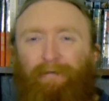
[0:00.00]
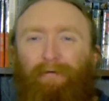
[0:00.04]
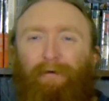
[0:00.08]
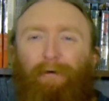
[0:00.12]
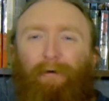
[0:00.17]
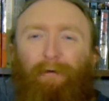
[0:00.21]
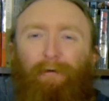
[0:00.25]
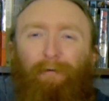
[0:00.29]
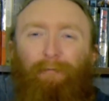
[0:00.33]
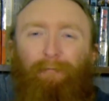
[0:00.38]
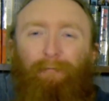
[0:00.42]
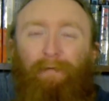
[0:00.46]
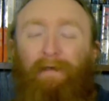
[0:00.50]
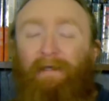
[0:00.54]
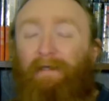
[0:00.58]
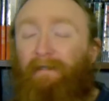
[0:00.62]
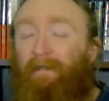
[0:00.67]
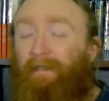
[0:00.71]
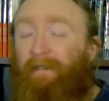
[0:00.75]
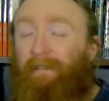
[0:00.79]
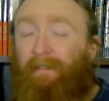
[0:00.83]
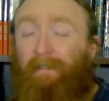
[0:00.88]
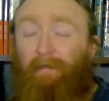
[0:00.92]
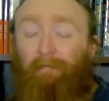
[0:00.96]
"Your
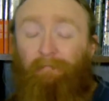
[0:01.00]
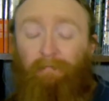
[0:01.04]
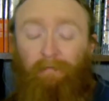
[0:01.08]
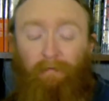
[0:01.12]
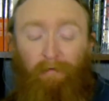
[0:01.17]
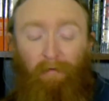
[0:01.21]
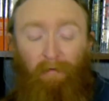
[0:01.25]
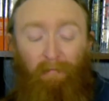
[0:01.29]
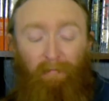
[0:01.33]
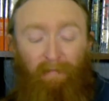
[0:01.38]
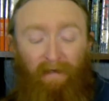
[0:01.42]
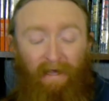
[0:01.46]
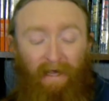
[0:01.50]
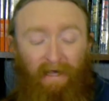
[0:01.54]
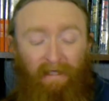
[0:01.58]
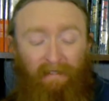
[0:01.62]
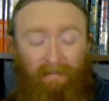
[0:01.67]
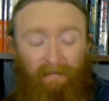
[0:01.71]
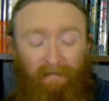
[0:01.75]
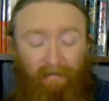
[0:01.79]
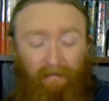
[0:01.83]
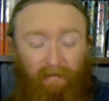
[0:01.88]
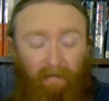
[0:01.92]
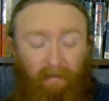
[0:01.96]
will is of no
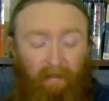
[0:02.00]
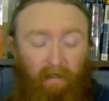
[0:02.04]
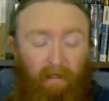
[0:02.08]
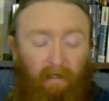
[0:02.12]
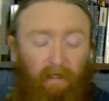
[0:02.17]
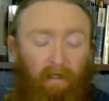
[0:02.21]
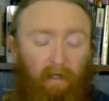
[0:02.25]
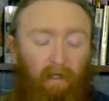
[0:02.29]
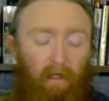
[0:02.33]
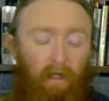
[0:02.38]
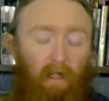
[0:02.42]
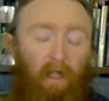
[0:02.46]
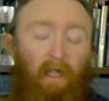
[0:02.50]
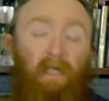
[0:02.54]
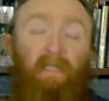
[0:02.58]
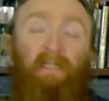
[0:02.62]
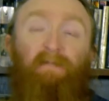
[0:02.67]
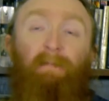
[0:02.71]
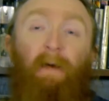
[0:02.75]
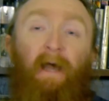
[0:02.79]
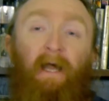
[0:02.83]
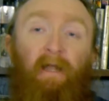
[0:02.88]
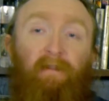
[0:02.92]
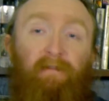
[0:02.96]
matter,"
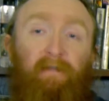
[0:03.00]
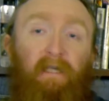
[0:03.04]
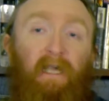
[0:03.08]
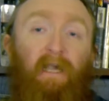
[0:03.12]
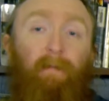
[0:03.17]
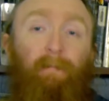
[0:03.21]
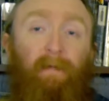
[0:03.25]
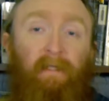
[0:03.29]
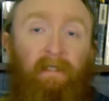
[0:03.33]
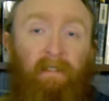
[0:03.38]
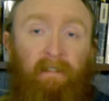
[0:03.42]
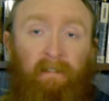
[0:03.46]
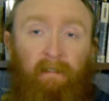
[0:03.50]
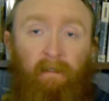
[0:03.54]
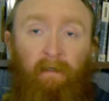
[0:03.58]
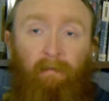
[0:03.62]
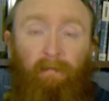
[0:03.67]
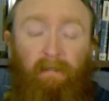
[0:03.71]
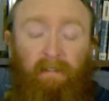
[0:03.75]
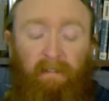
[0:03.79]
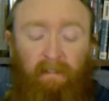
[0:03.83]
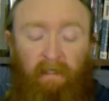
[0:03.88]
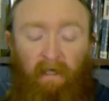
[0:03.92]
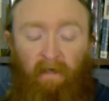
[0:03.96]
he smiled, keeping
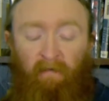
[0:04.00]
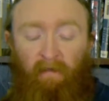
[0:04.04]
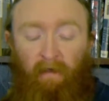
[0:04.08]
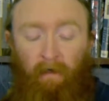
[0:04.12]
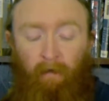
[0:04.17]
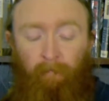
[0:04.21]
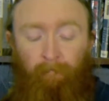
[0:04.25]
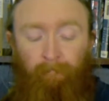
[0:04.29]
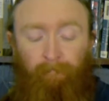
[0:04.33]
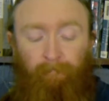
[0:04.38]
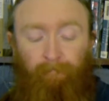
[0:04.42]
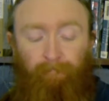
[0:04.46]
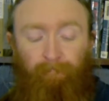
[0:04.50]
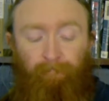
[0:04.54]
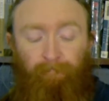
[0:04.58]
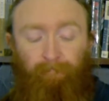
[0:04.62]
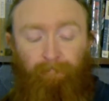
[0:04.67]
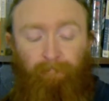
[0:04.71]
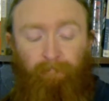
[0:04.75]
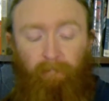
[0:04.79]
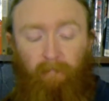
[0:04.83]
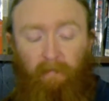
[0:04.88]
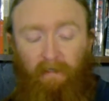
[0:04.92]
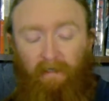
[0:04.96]
his lips together.
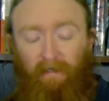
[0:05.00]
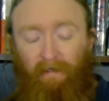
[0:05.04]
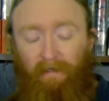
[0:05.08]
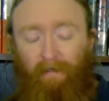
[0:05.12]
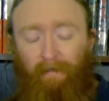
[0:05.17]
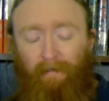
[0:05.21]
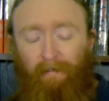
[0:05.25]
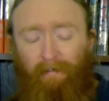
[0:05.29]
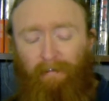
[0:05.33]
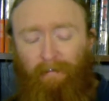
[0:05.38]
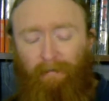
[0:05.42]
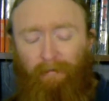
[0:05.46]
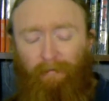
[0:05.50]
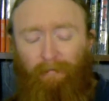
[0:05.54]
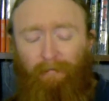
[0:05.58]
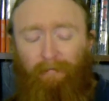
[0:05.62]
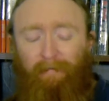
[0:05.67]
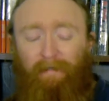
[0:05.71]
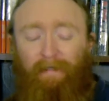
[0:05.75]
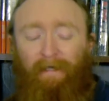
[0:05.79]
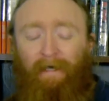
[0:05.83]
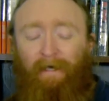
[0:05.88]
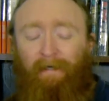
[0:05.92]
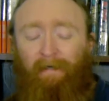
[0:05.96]

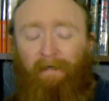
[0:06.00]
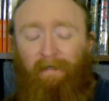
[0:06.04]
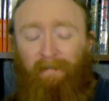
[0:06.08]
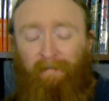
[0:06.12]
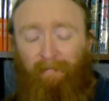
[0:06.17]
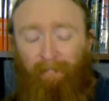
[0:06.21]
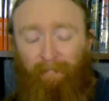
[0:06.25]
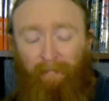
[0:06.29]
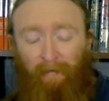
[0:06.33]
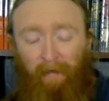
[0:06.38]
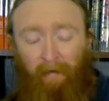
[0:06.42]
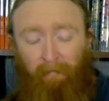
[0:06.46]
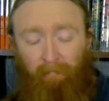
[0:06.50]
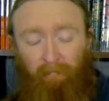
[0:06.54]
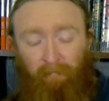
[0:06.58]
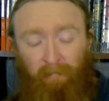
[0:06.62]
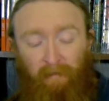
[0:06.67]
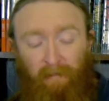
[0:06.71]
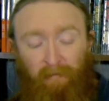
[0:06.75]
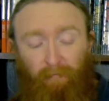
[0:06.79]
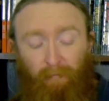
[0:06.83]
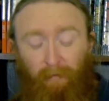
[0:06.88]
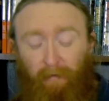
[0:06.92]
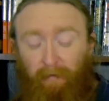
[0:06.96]
"You cannot
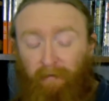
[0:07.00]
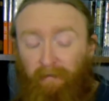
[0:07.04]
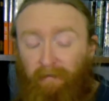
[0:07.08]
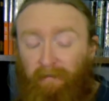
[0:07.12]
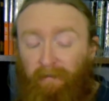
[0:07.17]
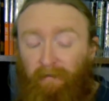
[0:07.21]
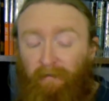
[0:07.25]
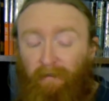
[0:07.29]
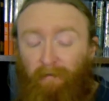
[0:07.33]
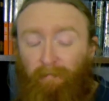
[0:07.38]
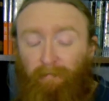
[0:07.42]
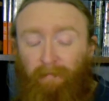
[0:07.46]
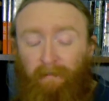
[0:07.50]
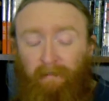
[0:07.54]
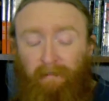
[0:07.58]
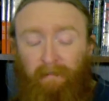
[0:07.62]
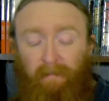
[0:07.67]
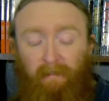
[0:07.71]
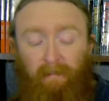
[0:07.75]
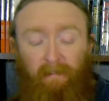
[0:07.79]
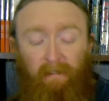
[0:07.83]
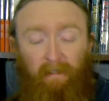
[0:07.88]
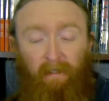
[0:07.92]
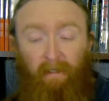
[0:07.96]
depart from this world until your
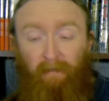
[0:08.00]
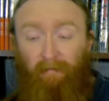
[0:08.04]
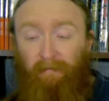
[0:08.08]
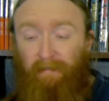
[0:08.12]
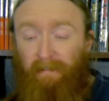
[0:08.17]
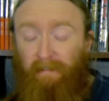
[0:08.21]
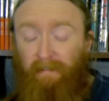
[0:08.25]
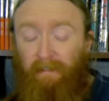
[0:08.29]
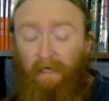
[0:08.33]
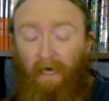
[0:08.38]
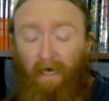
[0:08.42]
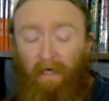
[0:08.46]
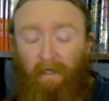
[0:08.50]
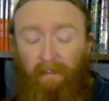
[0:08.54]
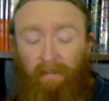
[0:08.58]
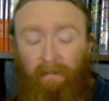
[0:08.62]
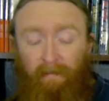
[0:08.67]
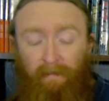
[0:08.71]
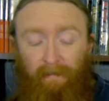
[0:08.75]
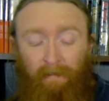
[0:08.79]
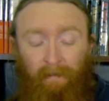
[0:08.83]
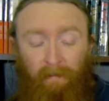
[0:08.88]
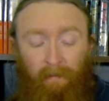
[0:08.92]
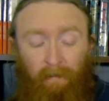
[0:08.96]
business here is
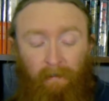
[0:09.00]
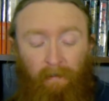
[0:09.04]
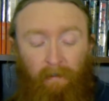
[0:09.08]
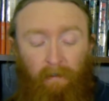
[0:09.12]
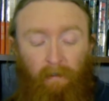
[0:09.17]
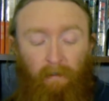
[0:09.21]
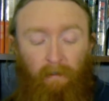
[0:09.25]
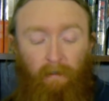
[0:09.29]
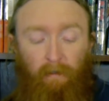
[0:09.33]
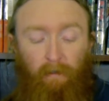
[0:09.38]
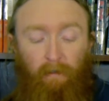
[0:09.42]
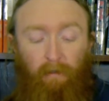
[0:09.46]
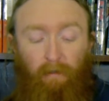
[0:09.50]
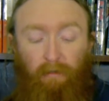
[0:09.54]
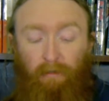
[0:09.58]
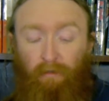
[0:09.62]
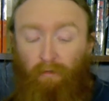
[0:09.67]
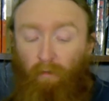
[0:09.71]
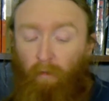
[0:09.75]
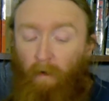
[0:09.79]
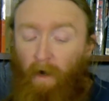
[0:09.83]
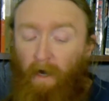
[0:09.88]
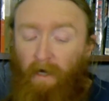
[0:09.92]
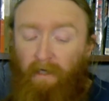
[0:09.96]
done.
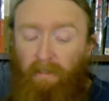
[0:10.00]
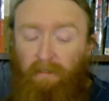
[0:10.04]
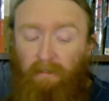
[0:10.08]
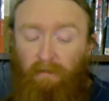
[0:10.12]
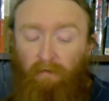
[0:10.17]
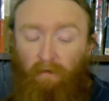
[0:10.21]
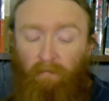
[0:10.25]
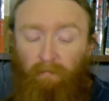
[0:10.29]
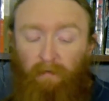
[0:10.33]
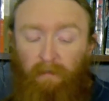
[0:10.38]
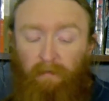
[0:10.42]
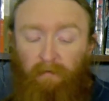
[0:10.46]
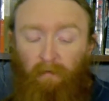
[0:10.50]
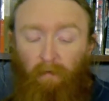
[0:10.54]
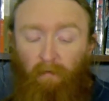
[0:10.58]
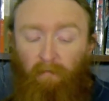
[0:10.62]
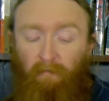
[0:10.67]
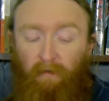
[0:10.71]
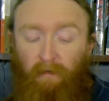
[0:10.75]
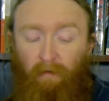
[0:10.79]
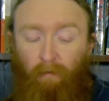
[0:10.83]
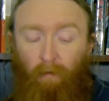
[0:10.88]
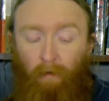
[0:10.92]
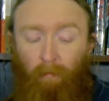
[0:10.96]
Twice you have been
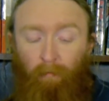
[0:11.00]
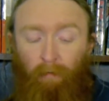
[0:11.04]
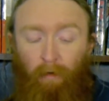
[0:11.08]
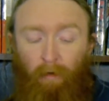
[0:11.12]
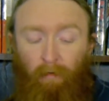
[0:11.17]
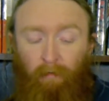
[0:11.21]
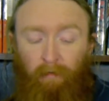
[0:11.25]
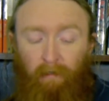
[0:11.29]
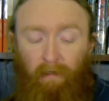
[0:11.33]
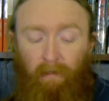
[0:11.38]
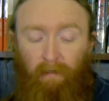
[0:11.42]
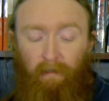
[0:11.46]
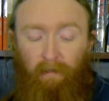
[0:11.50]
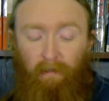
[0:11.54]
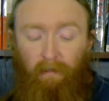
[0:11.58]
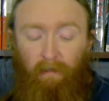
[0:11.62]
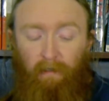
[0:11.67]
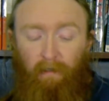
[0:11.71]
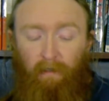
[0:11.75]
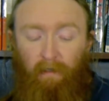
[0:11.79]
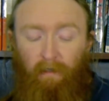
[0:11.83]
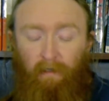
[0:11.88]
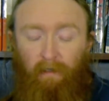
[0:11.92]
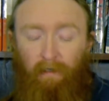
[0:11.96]
told that you are broken.
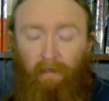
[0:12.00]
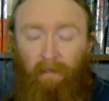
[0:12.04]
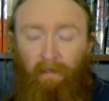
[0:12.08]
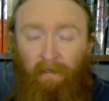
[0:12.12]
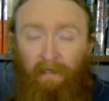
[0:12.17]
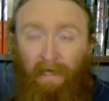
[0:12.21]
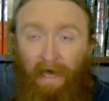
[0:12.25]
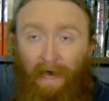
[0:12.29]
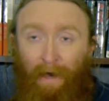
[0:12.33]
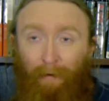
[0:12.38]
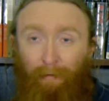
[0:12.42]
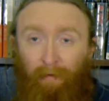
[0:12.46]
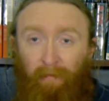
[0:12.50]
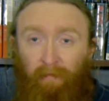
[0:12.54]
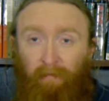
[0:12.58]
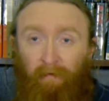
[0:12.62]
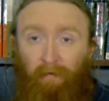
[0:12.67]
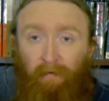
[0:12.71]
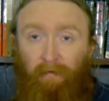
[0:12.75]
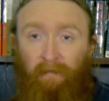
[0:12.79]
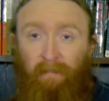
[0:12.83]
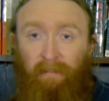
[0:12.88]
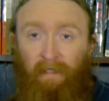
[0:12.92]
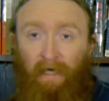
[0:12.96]
Now a
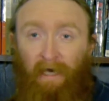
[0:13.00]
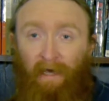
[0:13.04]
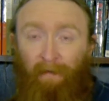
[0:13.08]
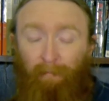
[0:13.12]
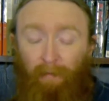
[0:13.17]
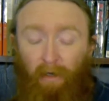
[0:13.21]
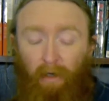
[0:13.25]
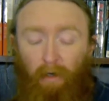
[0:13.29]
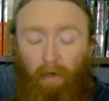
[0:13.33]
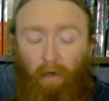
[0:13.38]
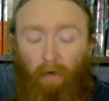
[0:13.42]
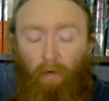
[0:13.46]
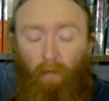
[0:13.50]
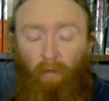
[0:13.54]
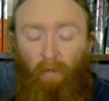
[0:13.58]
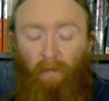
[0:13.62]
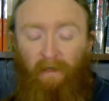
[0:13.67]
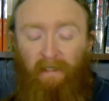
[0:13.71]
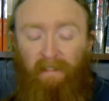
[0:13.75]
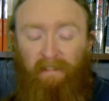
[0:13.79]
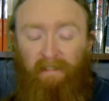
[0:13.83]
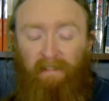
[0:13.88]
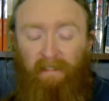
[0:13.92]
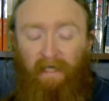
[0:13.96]
third time
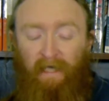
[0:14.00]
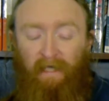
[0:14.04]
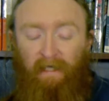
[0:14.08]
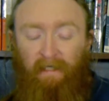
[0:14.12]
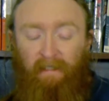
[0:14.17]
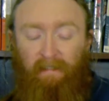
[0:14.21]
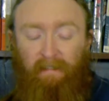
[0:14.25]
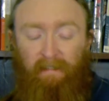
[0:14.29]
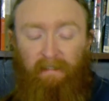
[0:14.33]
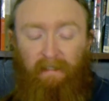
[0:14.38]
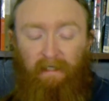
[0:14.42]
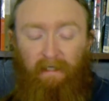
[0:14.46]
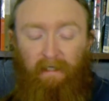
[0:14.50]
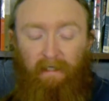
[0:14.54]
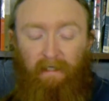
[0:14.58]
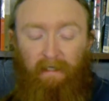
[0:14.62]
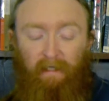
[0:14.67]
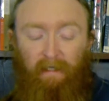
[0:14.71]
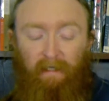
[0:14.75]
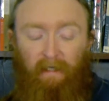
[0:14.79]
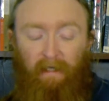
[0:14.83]
we say it.